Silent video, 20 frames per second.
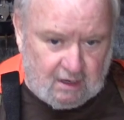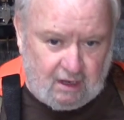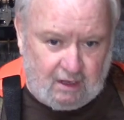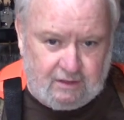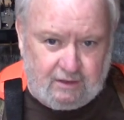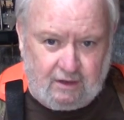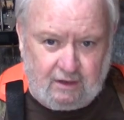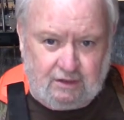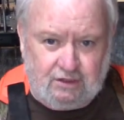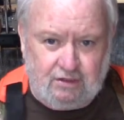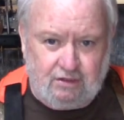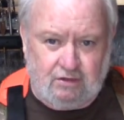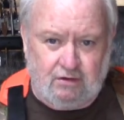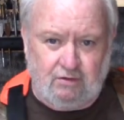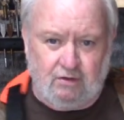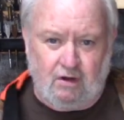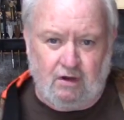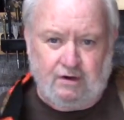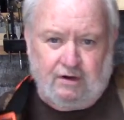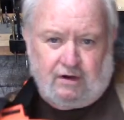I think she'll
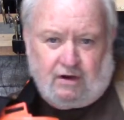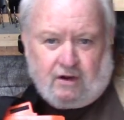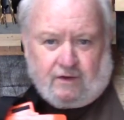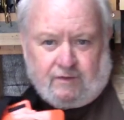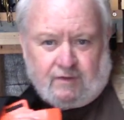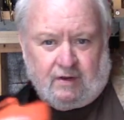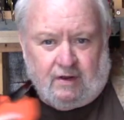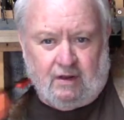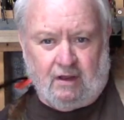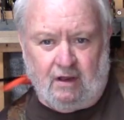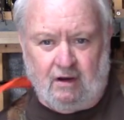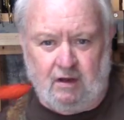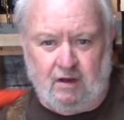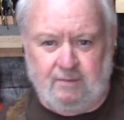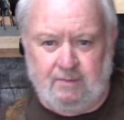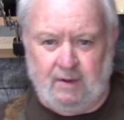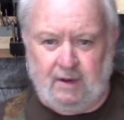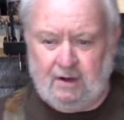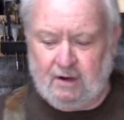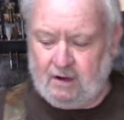go on and off a
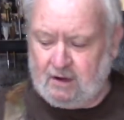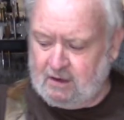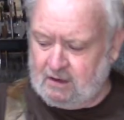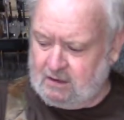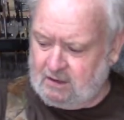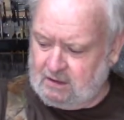lot better.